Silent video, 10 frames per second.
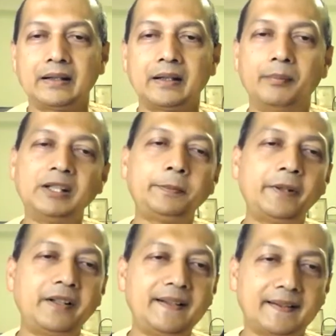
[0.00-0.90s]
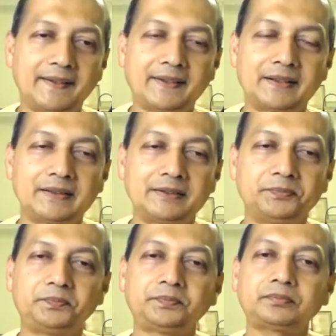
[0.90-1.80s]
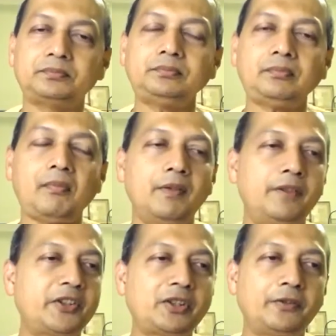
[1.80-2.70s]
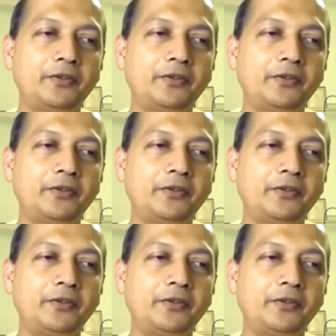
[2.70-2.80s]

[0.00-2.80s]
Multiple reasons. First of